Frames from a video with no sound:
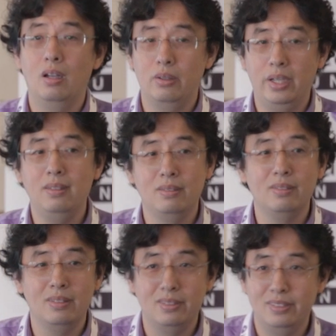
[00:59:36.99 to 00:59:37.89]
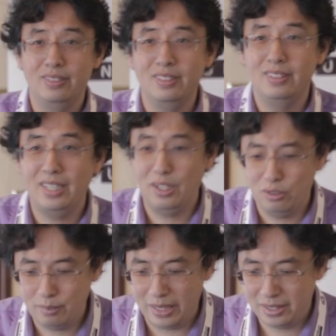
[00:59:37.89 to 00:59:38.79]
Okay. Thank you
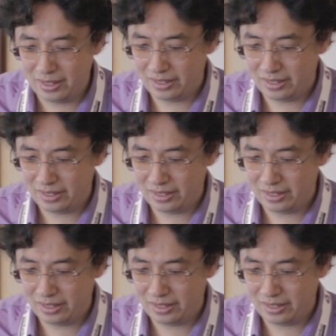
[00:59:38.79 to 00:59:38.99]
very much.